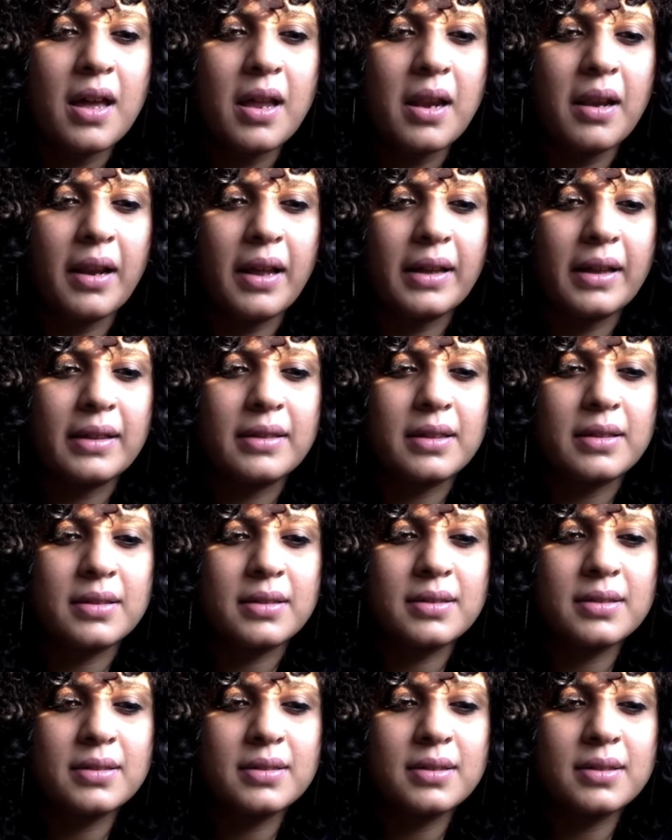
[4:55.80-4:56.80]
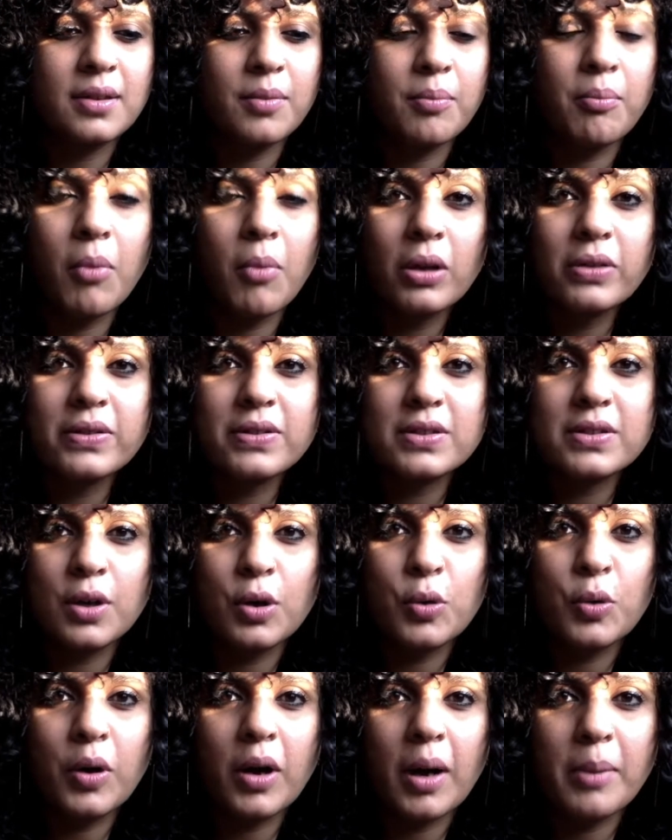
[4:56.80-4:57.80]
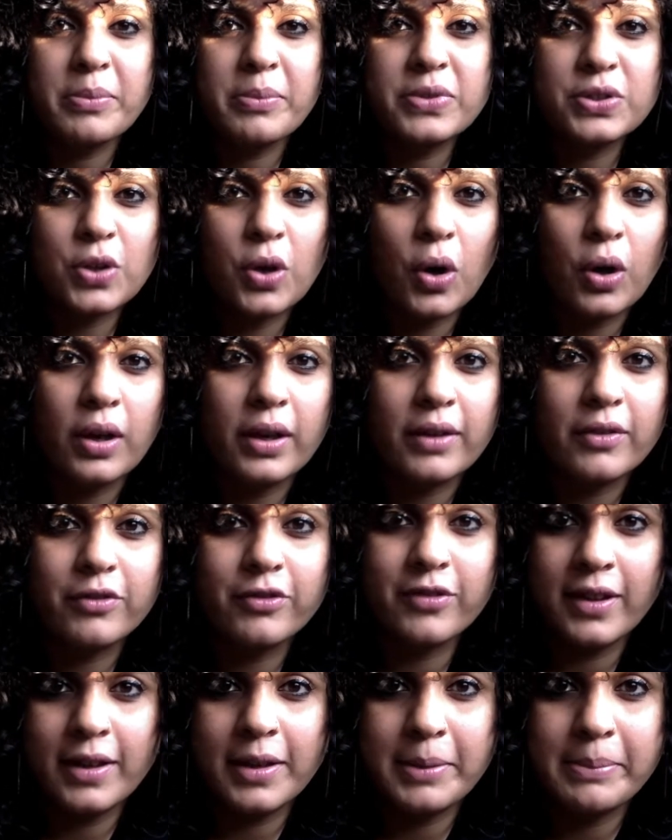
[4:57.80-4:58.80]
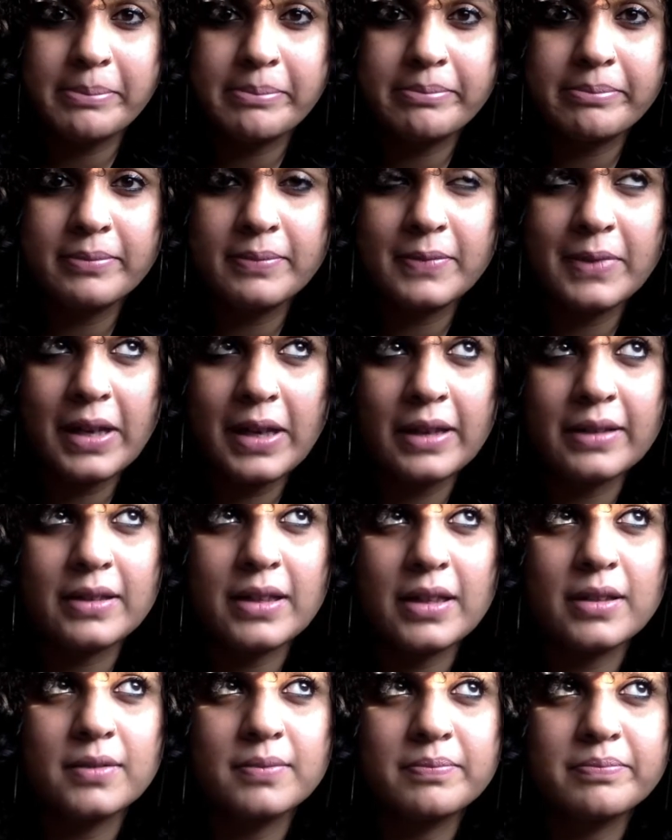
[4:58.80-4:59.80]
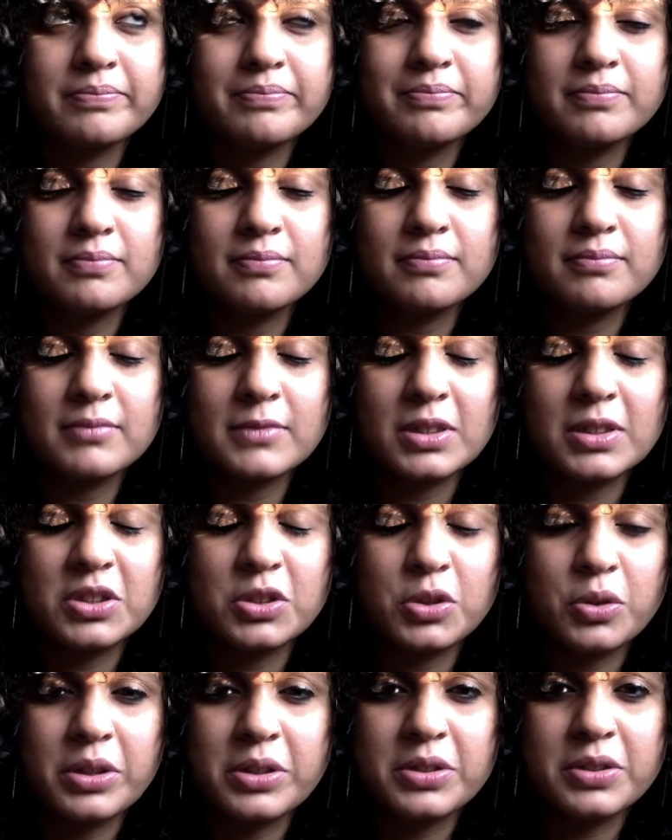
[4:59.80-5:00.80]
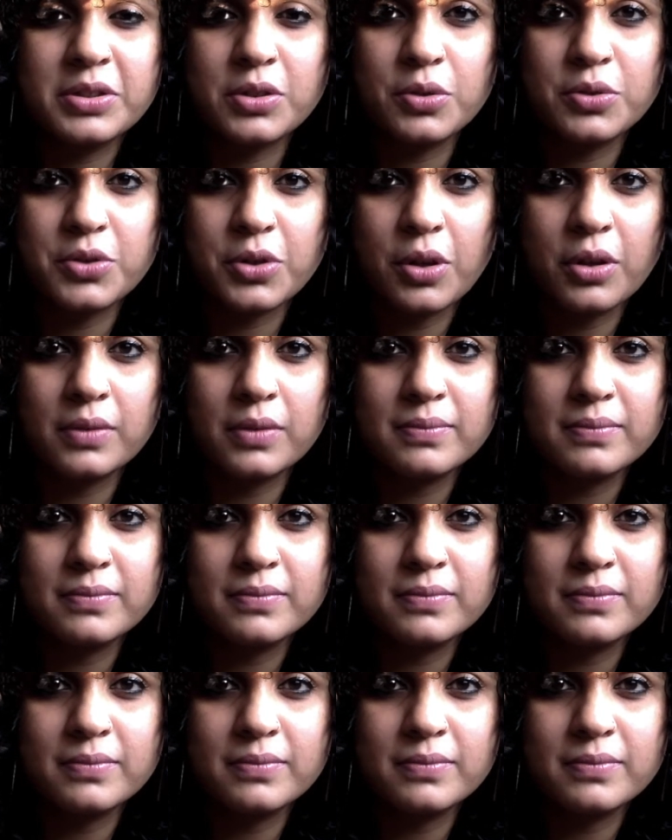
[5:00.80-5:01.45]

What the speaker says: like this monster who comes calling for him, and then the story just goes on.